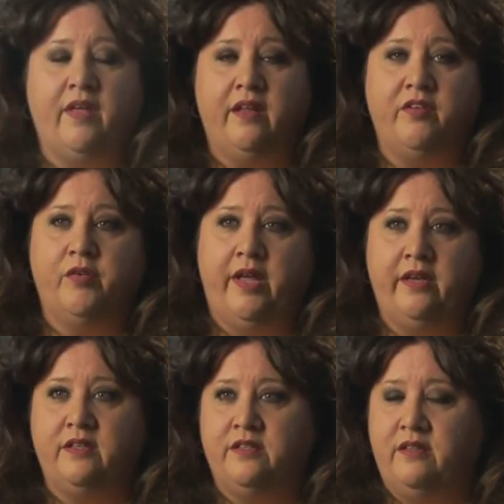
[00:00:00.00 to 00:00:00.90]
they had
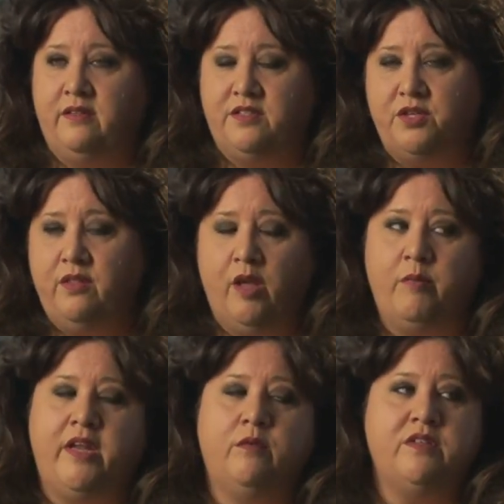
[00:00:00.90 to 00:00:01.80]
donated to
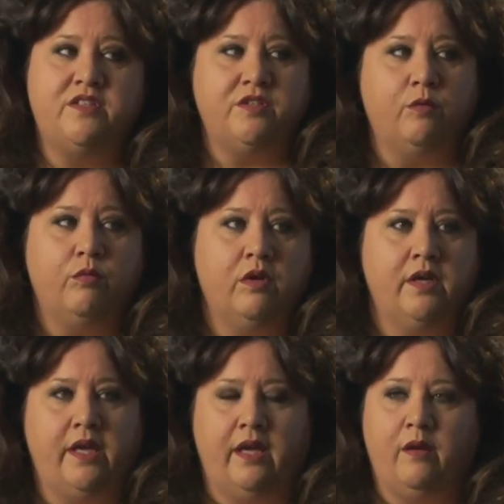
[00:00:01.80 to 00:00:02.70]
them, and it was still
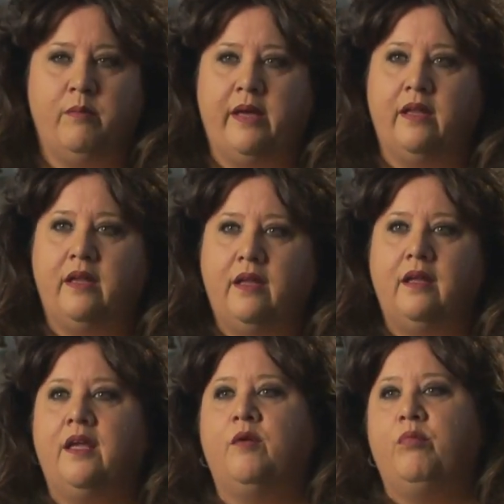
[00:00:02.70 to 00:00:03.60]
working, but
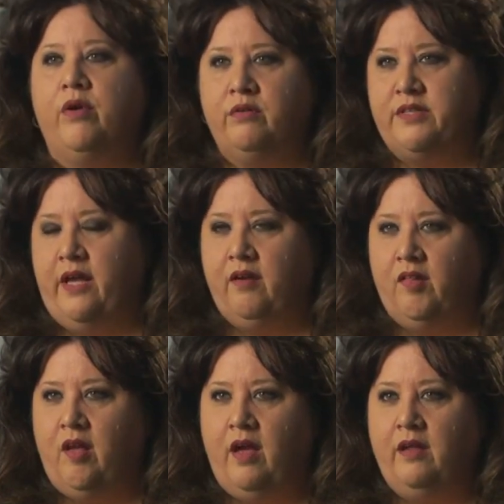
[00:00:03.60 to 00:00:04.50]
it broke down
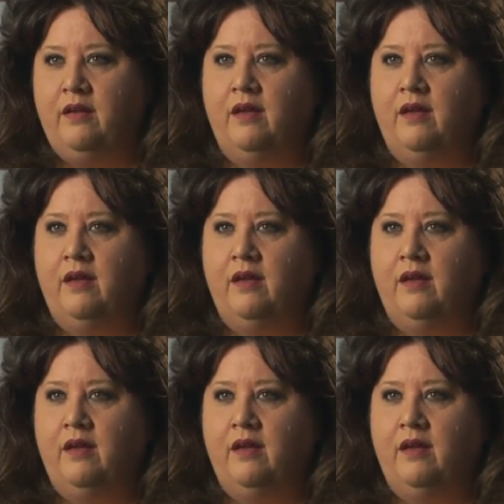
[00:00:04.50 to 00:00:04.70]
a lot.